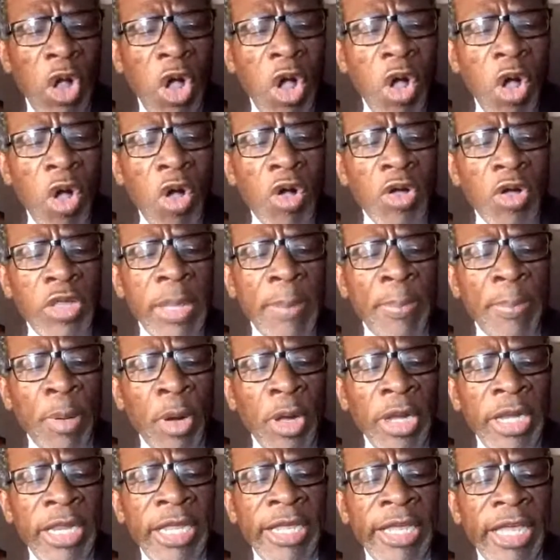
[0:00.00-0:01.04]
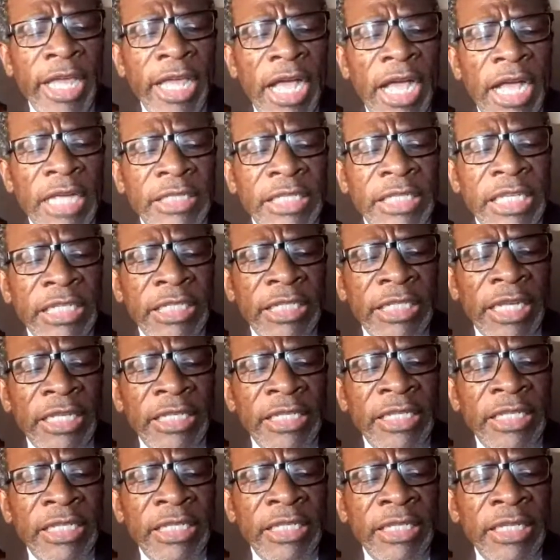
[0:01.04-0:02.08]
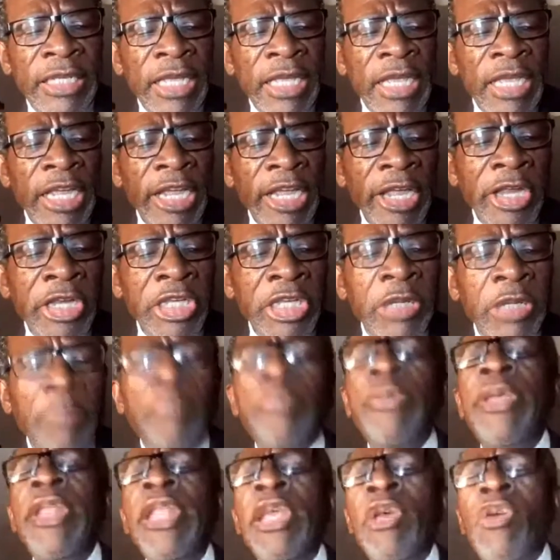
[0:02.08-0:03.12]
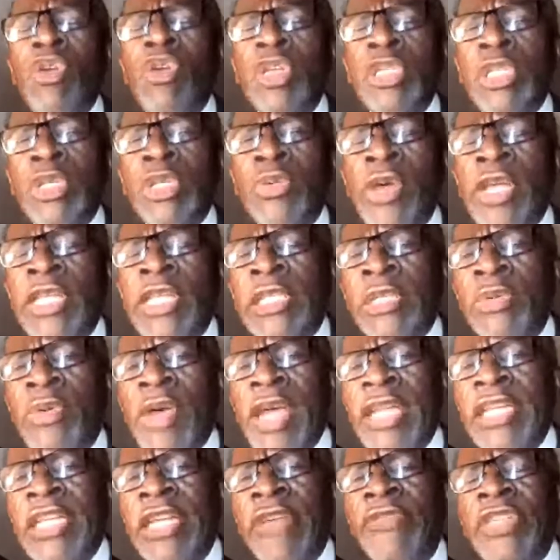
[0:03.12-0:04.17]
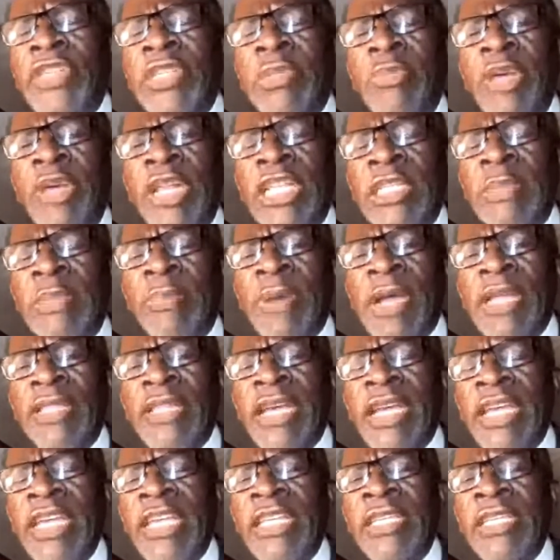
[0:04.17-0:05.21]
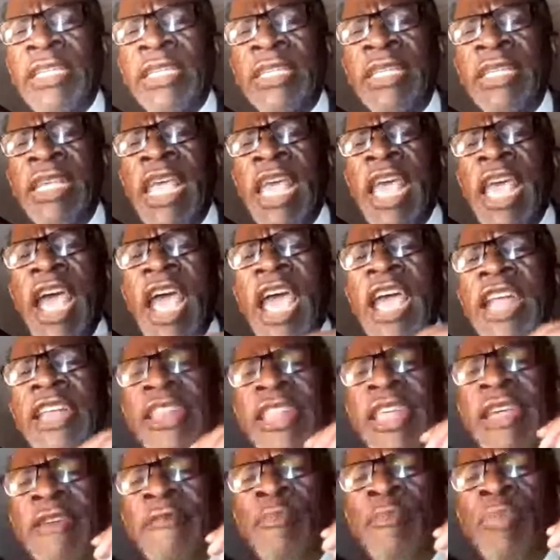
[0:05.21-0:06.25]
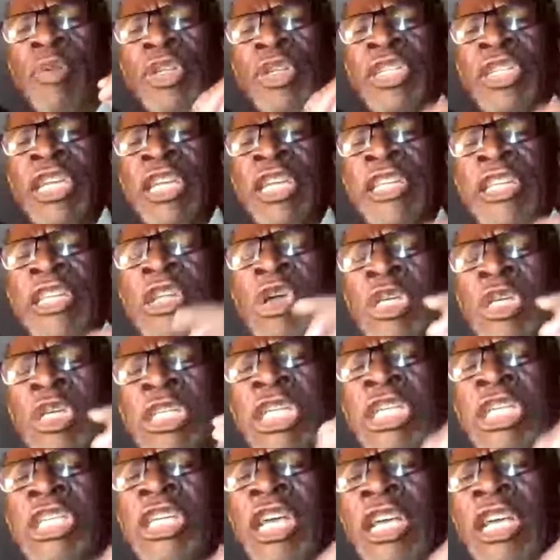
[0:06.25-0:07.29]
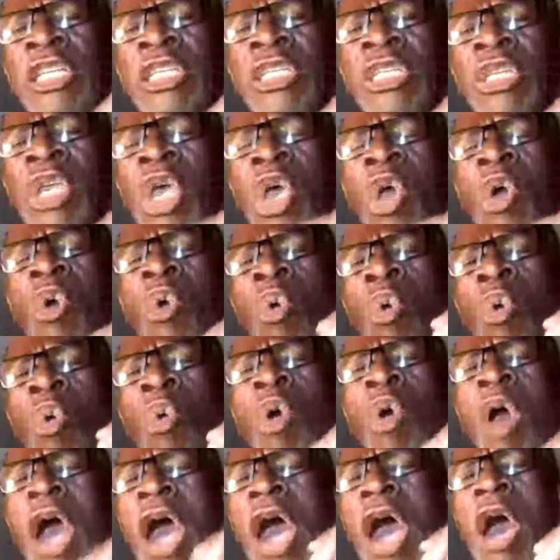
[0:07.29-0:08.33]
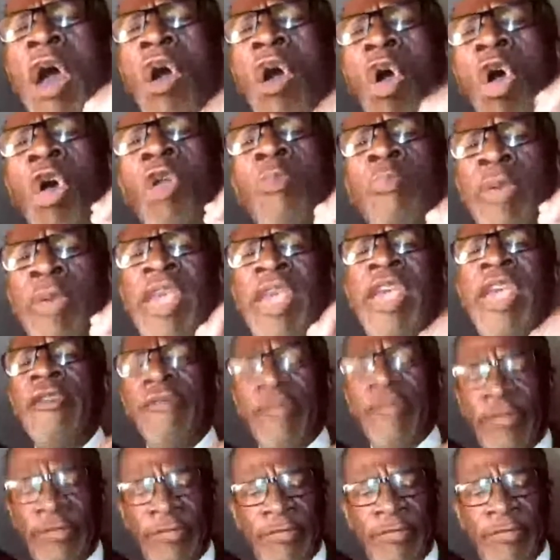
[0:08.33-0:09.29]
all the polling assistants in Chipili constituency where Davis Miller's brother is, and they put in teachers who are all PF.